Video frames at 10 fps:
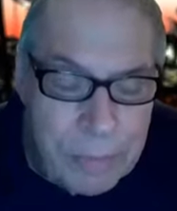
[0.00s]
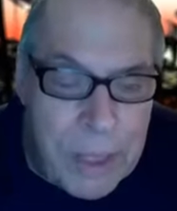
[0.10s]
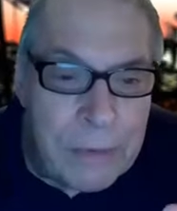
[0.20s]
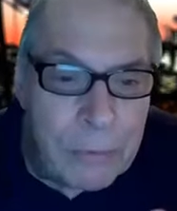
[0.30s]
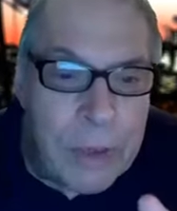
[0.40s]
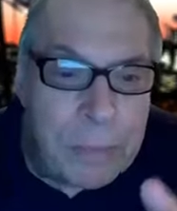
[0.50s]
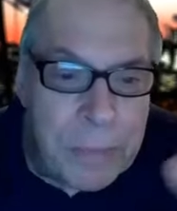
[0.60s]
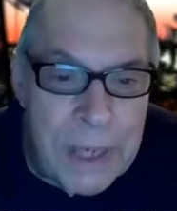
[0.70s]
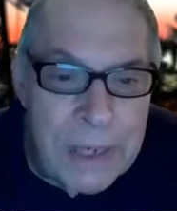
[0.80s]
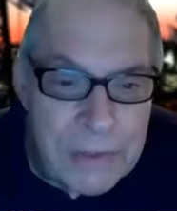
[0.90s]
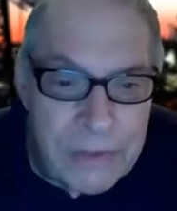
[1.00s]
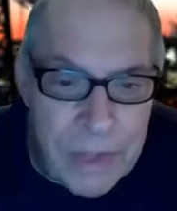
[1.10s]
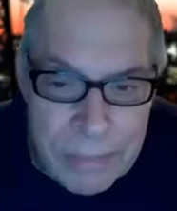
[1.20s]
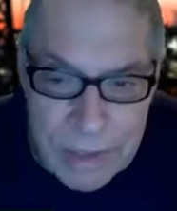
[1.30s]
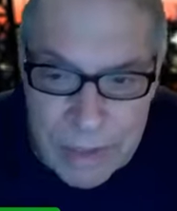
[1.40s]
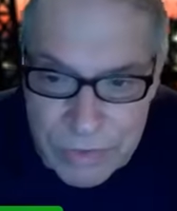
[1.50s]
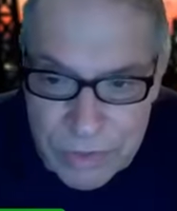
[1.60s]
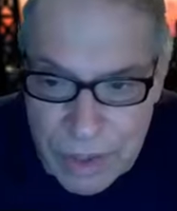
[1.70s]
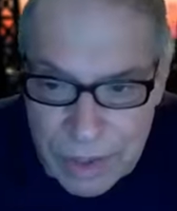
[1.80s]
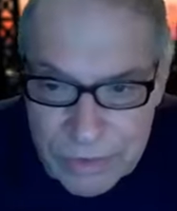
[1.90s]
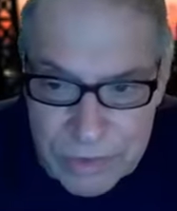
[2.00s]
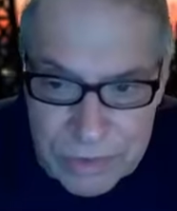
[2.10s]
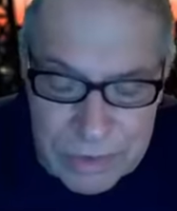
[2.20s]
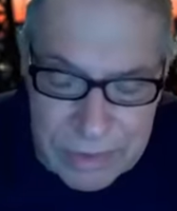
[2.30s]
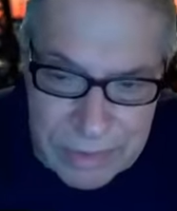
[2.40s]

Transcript: be repeated stimulus checks.